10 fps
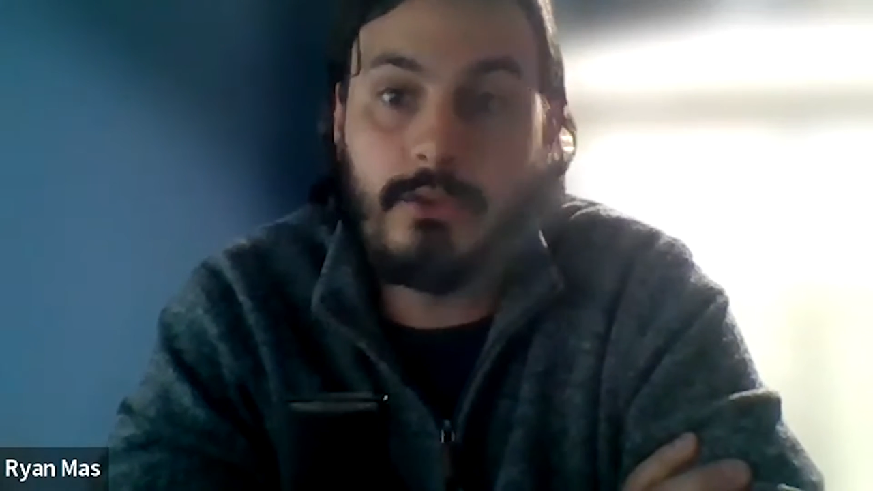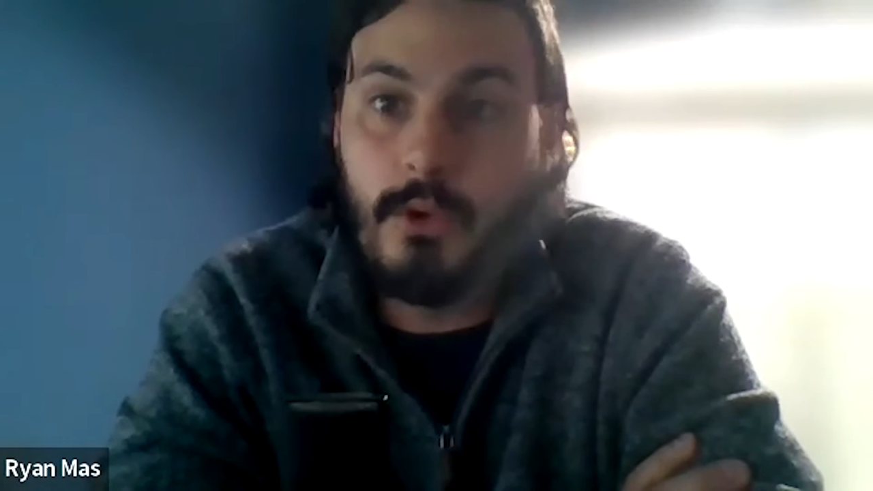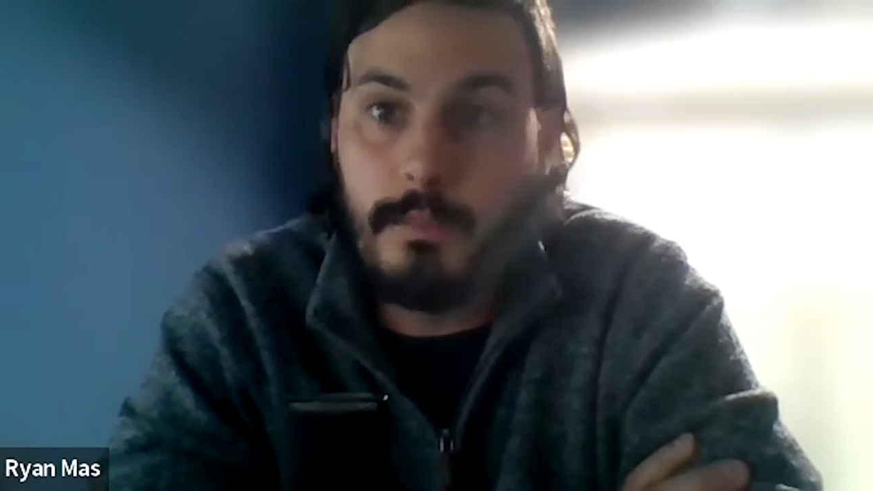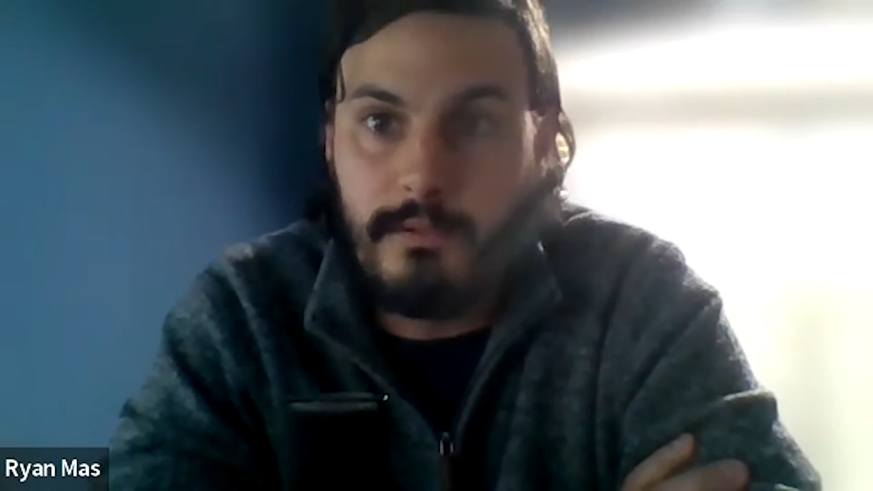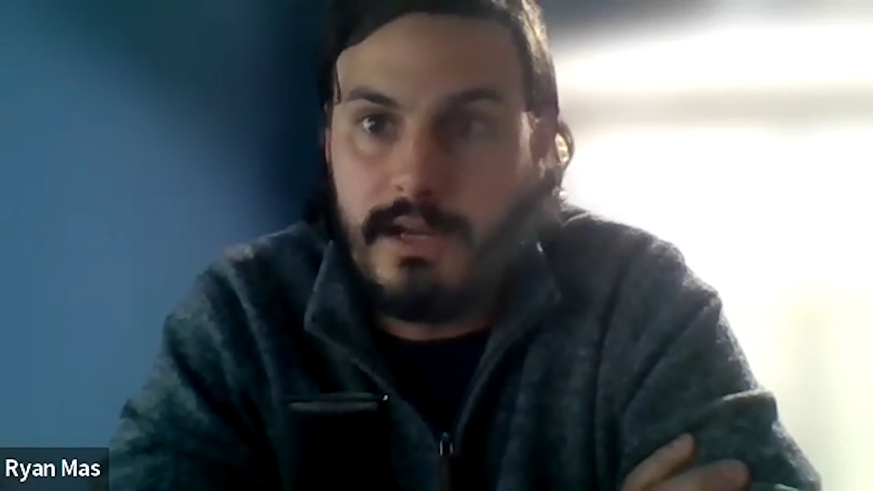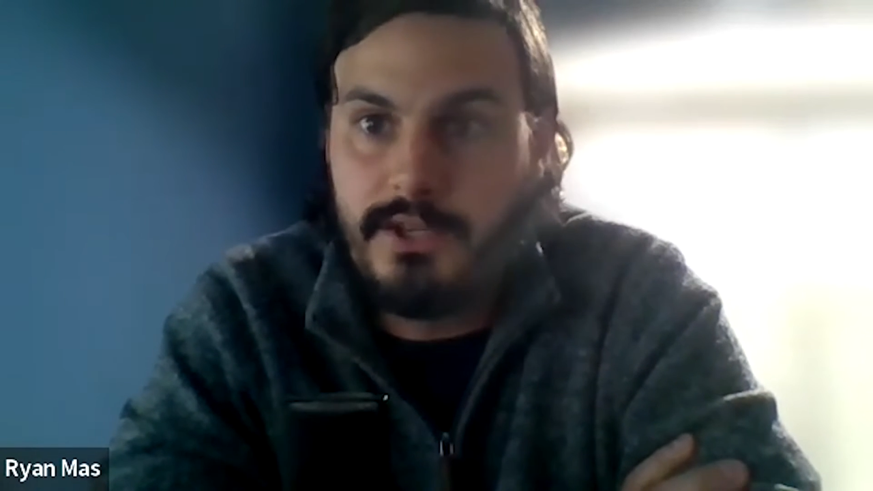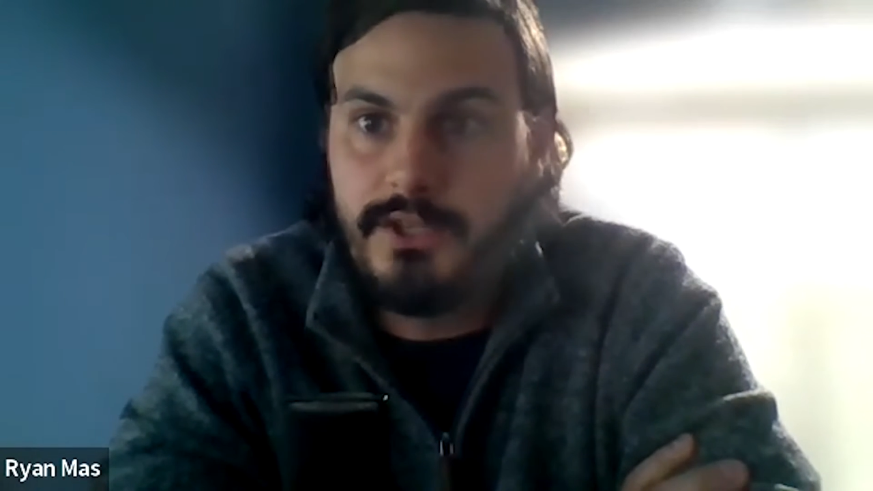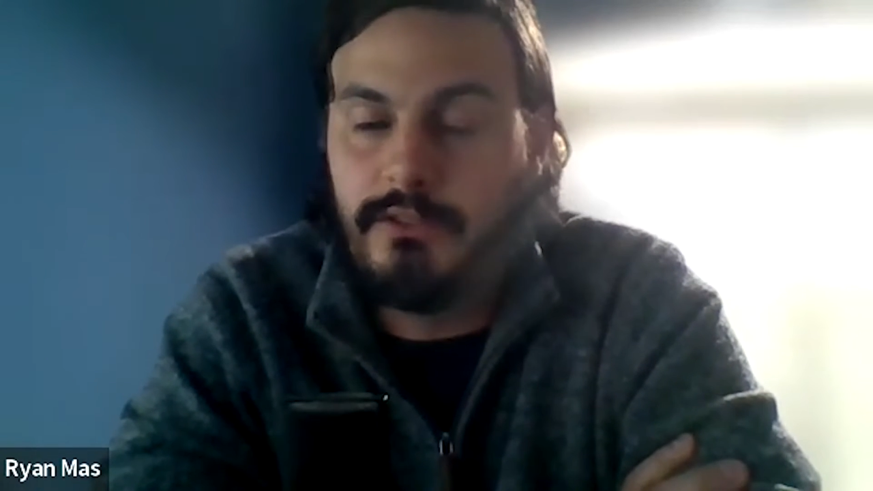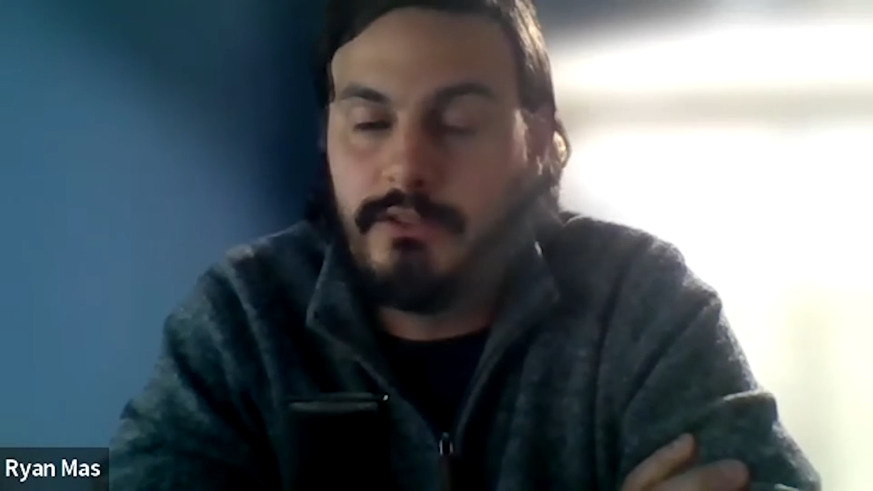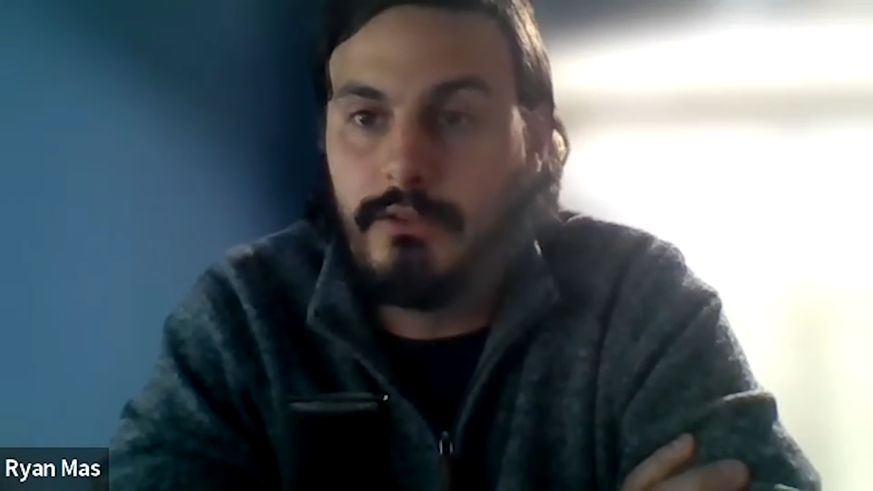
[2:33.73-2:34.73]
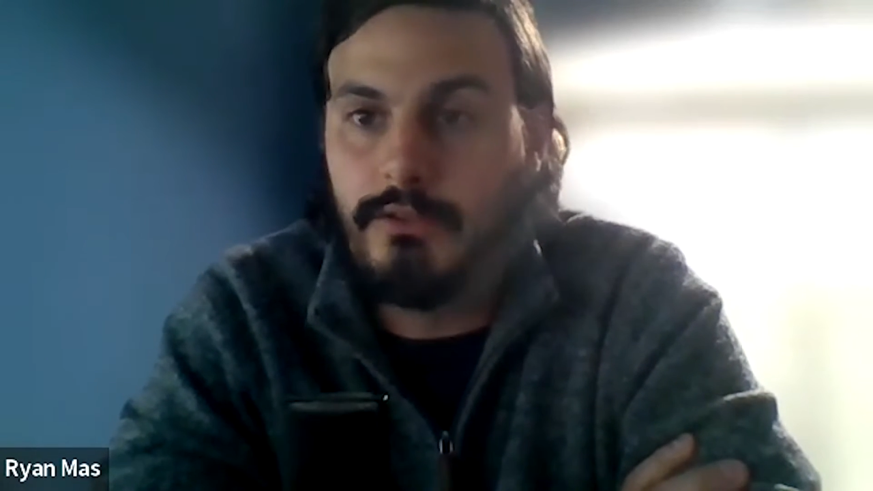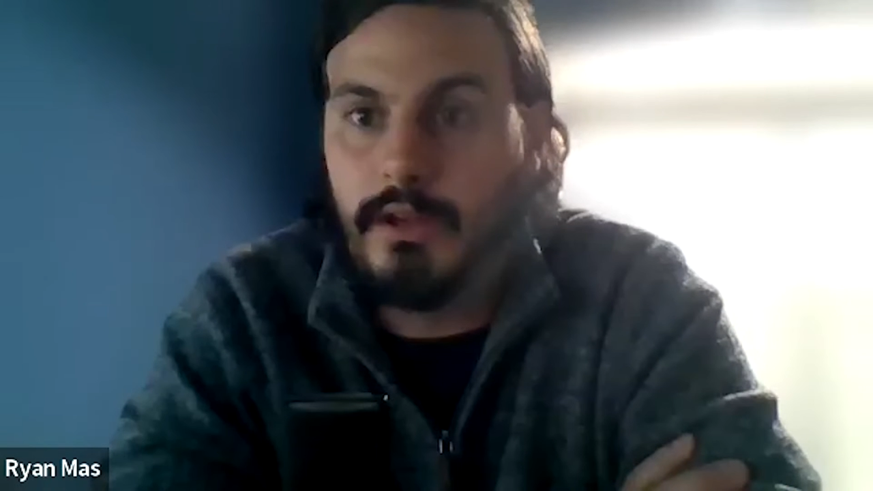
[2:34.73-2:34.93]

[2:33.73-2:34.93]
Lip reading: corporations.